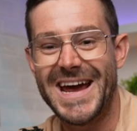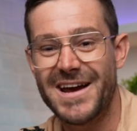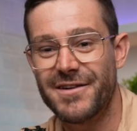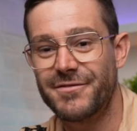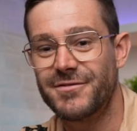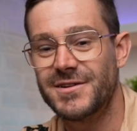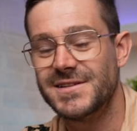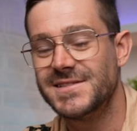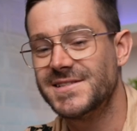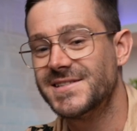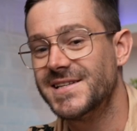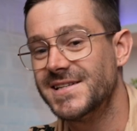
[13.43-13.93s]

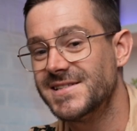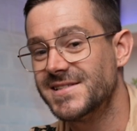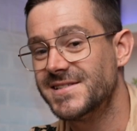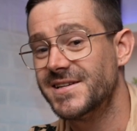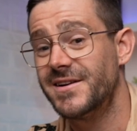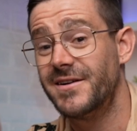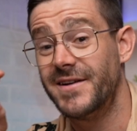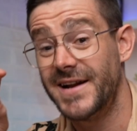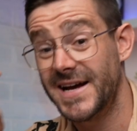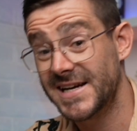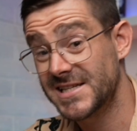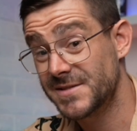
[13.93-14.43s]
Everyone says
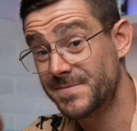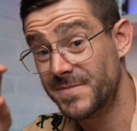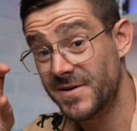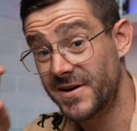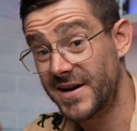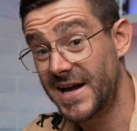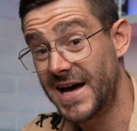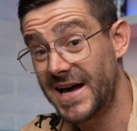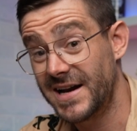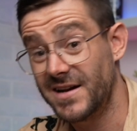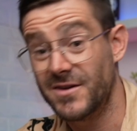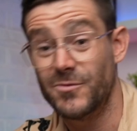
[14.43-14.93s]
they're an expert
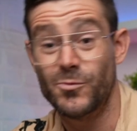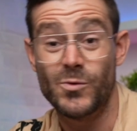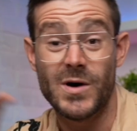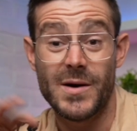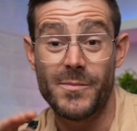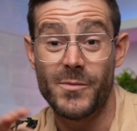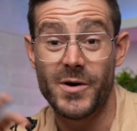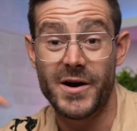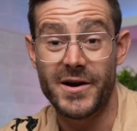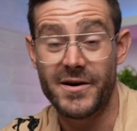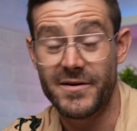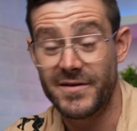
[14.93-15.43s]
at it in one
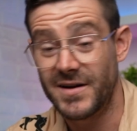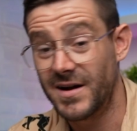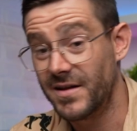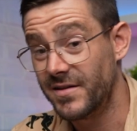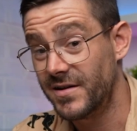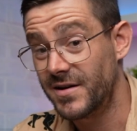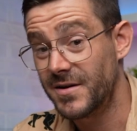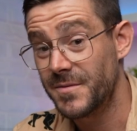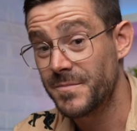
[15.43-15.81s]
way or another.